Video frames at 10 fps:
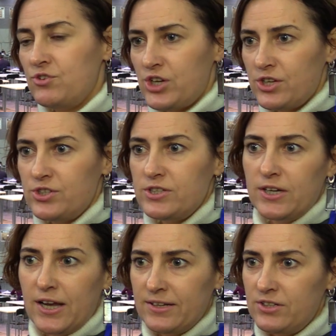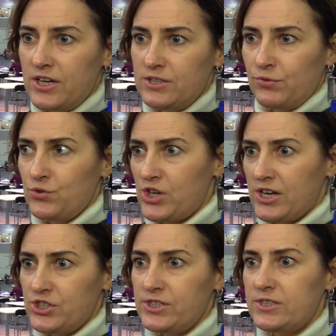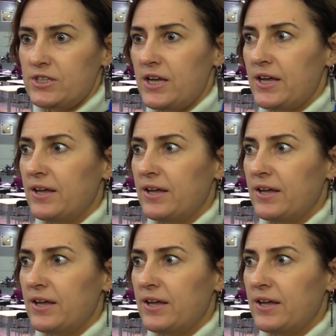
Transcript: judges and candidates for judges,